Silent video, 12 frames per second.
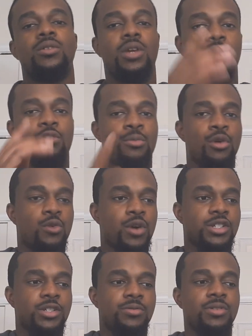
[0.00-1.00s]
And one more
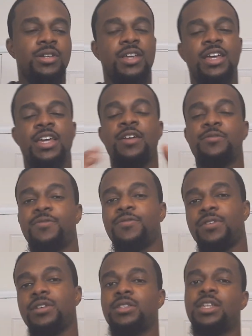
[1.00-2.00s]
question.
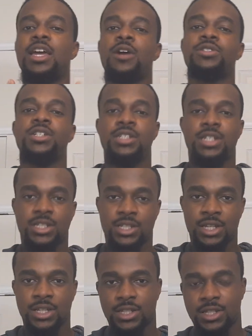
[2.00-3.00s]
If the LG
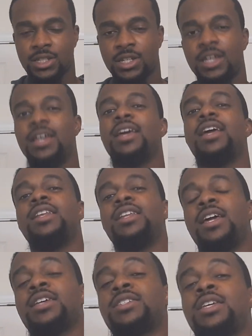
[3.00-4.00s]
G6 and
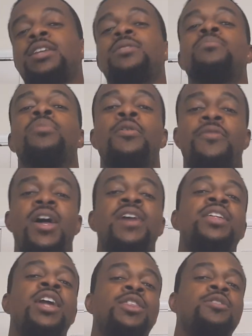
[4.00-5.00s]
the S8 both
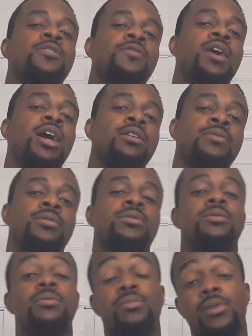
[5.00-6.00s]
had the 835
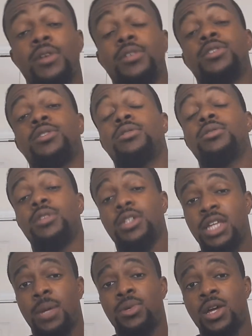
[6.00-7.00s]
processor, the
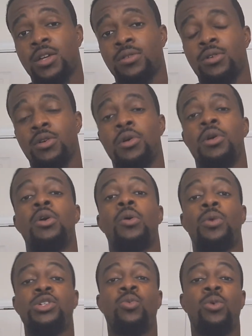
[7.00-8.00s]
Snapdragon,
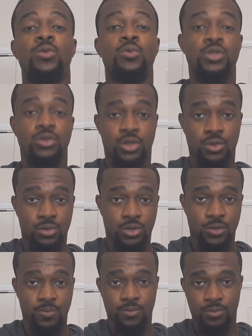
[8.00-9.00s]
which one would you choose?